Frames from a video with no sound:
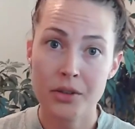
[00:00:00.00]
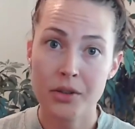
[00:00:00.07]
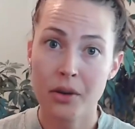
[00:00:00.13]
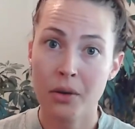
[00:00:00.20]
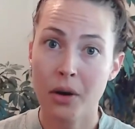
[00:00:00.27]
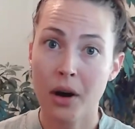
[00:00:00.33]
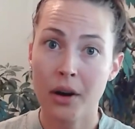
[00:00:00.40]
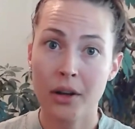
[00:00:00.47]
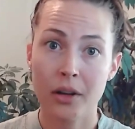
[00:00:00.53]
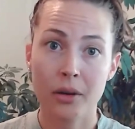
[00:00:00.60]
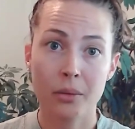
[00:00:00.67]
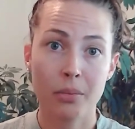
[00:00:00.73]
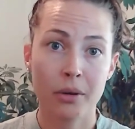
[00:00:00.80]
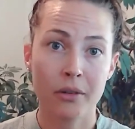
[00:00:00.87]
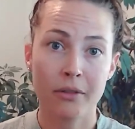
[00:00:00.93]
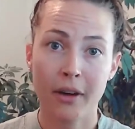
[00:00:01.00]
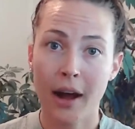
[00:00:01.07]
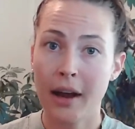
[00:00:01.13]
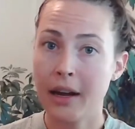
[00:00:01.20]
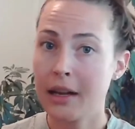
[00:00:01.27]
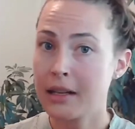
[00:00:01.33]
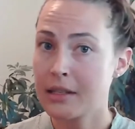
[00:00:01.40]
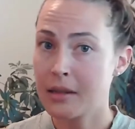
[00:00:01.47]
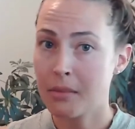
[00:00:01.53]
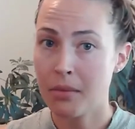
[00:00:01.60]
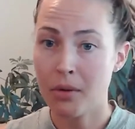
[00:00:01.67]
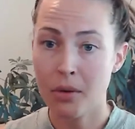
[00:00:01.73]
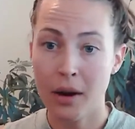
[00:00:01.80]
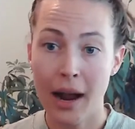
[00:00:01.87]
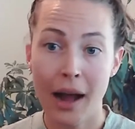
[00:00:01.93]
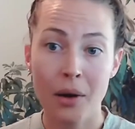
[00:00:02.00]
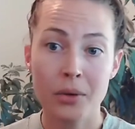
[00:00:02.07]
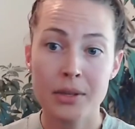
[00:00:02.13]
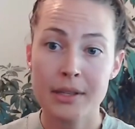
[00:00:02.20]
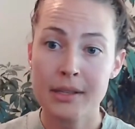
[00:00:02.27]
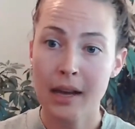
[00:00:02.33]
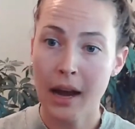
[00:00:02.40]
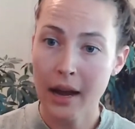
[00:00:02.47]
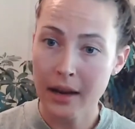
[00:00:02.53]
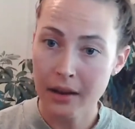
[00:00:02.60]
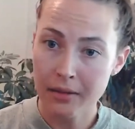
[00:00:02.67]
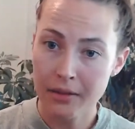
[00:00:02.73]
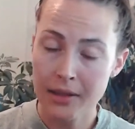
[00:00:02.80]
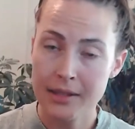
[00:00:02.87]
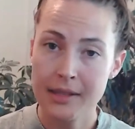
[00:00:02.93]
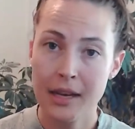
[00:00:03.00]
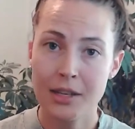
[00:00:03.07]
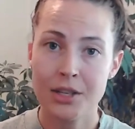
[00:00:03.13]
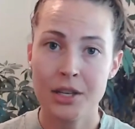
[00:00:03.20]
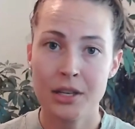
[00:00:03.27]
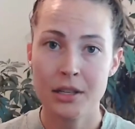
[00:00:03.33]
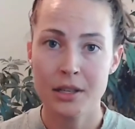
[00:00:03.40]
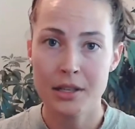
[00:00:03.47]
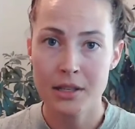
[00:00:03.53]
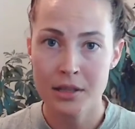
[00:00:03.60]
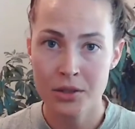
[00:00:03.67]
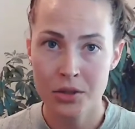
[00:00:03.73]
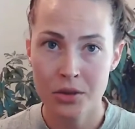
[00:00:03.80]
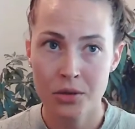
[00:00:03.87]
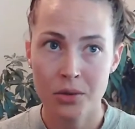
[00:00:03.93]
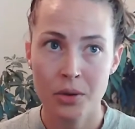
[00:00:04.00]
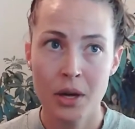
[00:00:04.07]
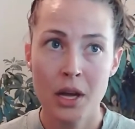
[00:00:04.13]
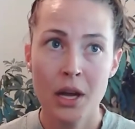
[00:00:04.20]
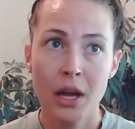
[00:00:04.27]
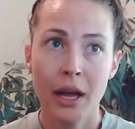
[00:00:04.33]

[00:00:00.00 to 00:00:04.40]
So are you providing support outside of the sessions to